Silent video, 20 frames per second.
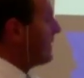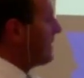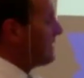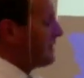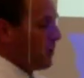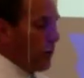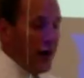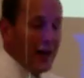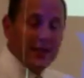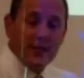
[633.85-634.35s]

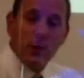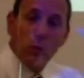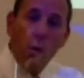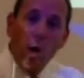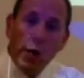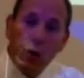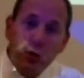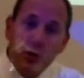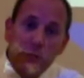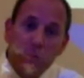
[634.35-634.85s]
Now, as the
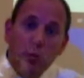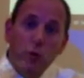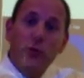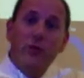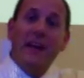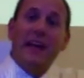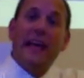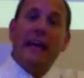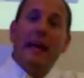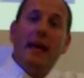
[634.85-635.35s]
water's
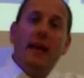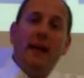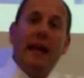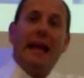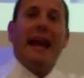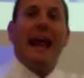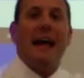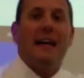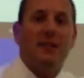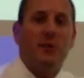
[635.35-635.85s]
moving in
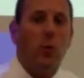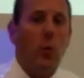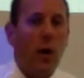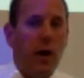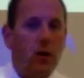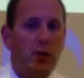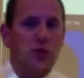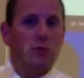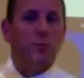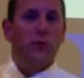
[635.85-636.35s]
and as the
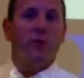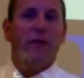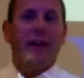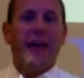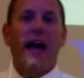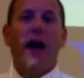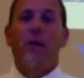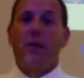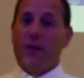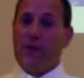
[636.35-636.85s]
water's moving
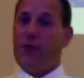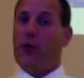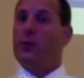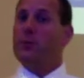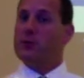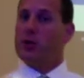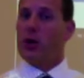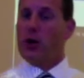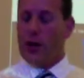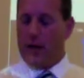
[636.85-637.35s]
out, it
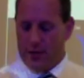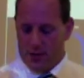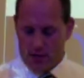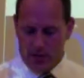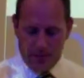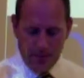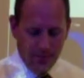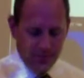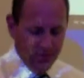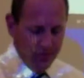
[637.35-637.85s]
forms
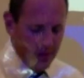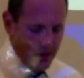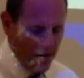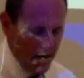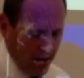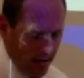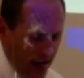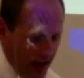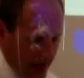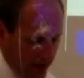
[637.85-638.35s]
currents.
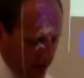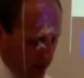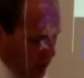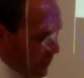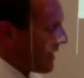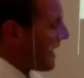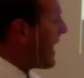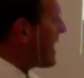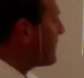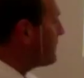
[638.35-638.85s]
And
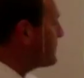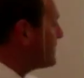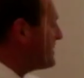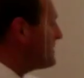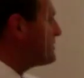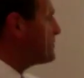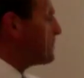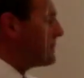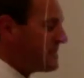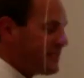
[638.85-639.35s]
we have
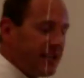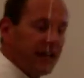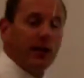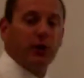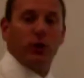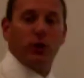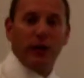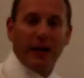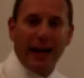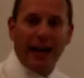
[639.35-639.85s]
these
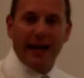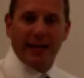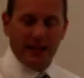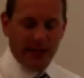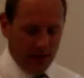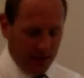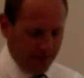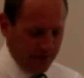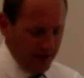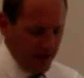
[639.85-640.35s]
particular kinds
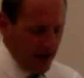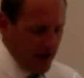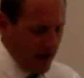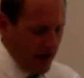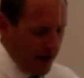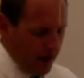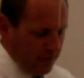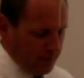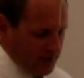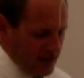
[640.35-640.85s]

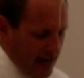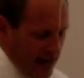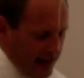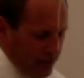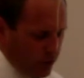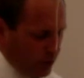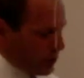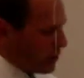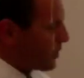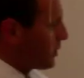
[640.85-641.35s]
of
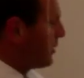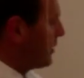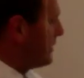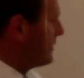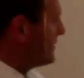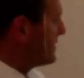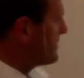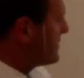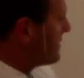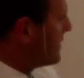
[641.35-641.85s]
tidal
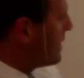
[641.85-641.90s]
currents.